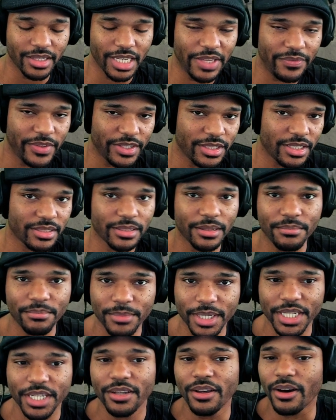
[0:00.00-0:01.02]
even just some
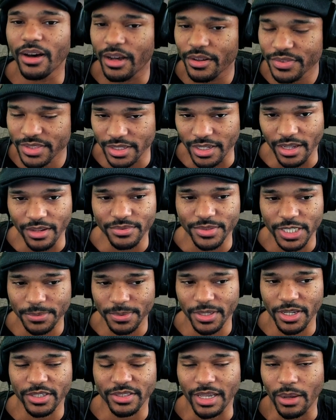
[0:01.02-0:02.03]
mini golf stuff, just
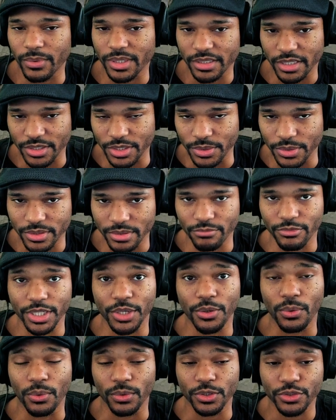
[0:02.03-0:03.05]
because I wanted to do some
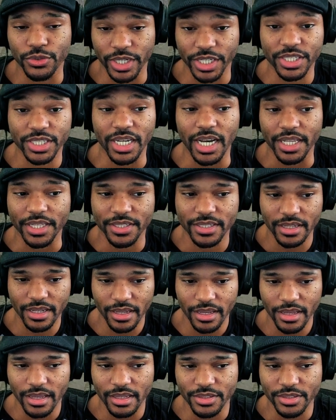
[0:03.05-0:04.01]
really cool trick shots.